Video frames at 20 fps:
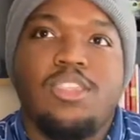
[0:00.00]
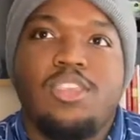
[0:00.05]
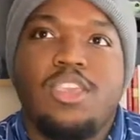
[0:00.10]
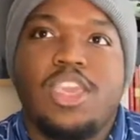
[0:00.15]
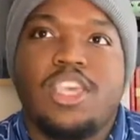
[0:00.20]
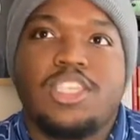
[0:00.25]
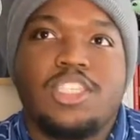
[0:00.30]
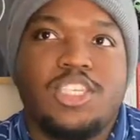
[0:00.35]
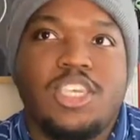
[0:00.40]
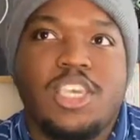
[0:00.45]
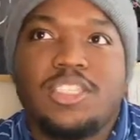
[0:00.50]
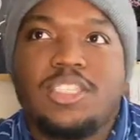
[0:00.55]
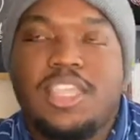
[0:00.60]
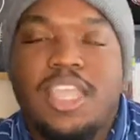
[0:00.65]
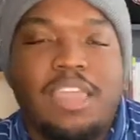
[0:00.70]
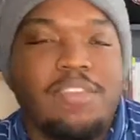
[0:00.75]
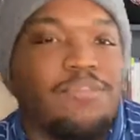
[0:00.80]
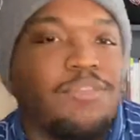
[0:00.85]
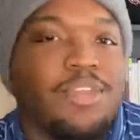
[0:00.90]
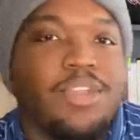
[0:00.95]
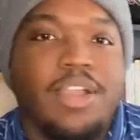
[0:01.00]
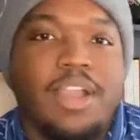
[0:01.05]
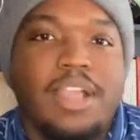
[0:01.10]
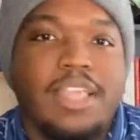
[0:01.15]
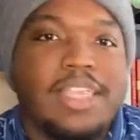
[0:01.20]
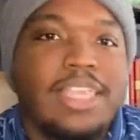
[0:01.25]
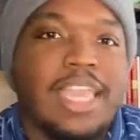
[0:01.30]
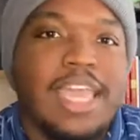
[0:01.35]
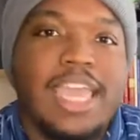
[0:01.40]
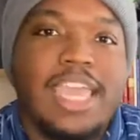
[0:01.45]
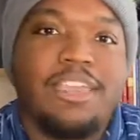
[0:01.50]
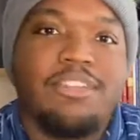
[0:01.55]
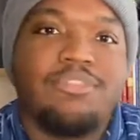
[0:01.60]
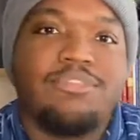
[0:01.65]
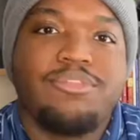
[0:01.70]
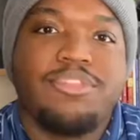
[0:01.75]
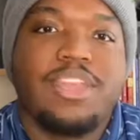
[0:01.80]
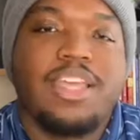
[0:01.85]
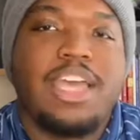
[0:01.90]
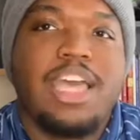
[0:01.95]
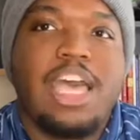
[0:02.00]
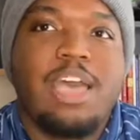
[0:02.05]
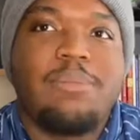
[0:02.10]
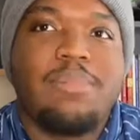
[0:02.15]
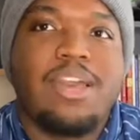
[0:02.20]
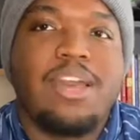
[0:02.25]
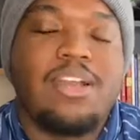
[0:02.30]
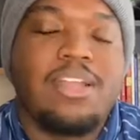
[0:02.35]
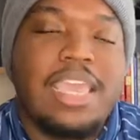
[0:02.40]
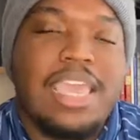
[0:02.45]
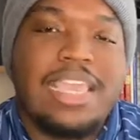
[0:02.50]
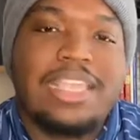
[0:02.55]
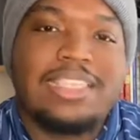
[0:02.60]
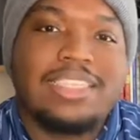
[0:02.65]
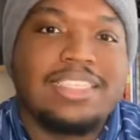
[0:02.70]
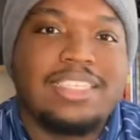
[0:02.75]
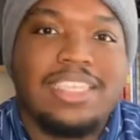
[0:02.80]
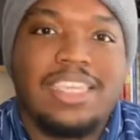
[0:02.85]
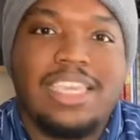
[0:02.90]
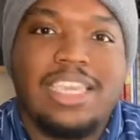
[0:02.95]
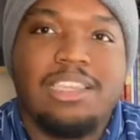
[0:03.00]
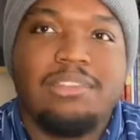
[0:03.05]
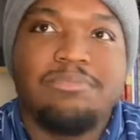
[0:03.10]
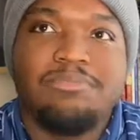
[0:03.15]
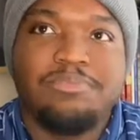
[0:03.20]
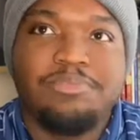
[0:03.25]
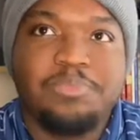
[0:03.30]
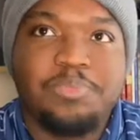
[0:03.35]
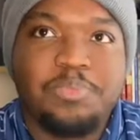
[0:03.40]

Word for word: Yes, she has to like figure out life um, at sea,